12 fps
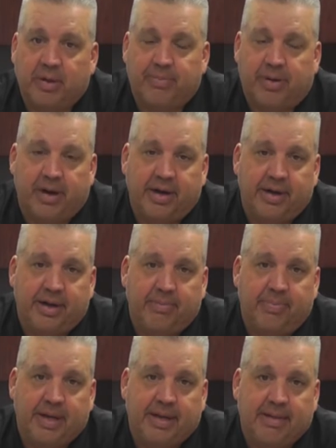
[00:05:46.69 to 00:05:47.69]
We punted
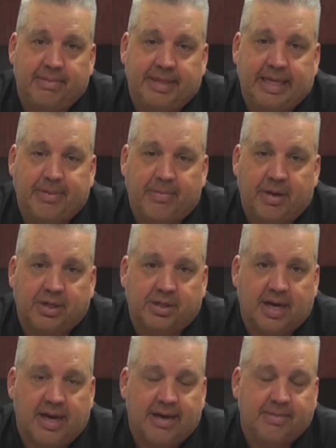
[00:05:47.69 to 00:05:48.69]
and pinned them deep a bunch of
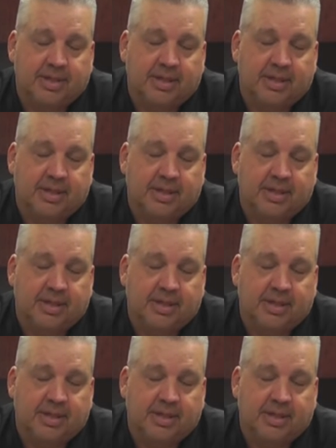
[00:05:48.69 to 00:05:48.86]
times.